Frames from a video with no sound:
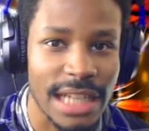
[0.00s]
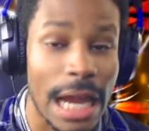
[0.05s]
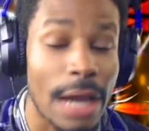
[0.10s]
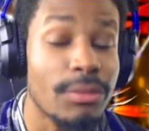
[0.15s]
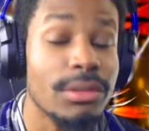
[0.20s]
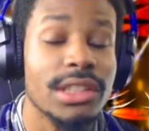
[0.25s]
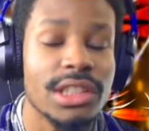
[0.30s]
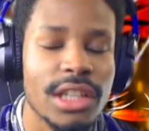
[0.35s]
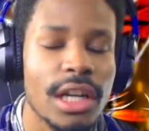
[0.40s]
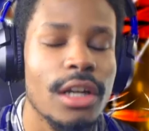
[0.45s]
I
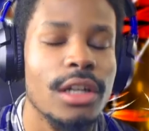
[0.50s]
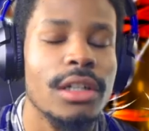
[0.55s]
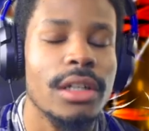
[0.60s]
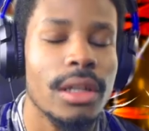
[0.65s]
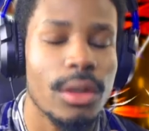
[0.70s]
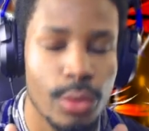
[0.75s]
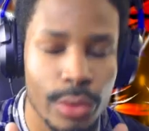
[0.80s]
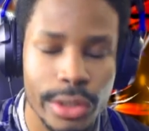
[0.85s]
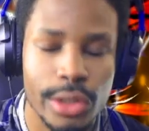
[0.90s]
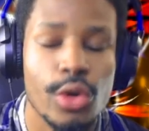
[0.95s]
will start
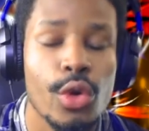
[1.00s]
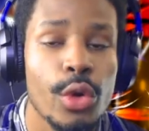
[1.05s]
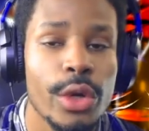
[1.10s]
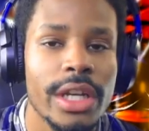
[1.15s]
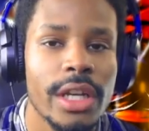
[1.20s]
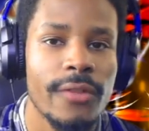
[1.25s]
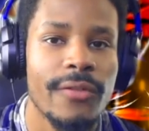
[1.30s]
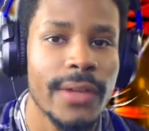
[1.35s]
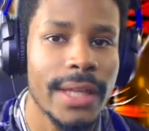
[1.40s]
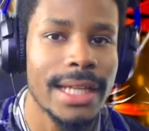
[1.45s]

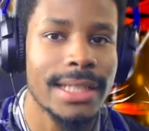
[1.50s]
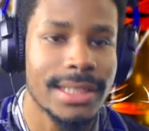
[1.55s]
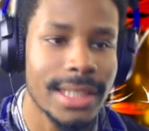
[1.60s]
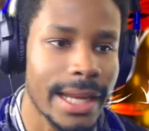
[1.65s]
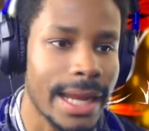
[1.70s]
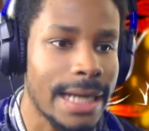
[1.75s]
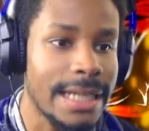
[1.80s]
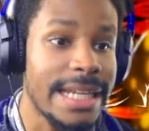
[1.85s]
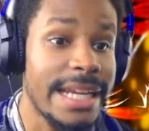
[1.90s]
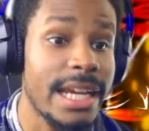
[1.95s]
recording for that
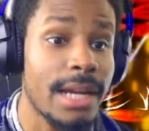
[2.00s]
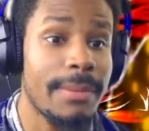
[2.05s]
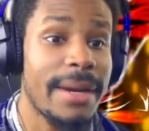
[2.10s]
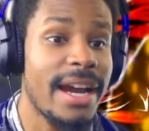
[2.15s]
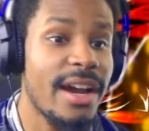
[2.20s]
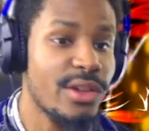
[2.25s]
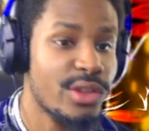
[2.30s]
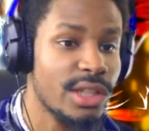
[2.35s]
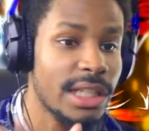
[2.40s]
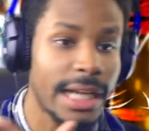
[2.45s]
today. I did get my
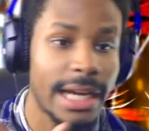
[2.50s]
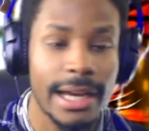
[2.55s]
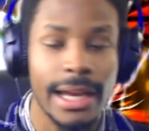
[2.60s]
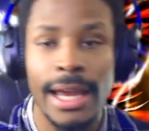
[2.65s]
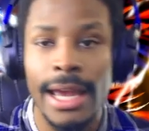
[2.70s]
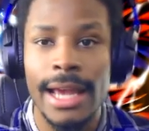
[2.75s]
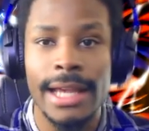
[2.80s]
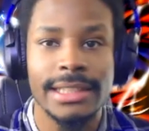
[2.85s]
other light.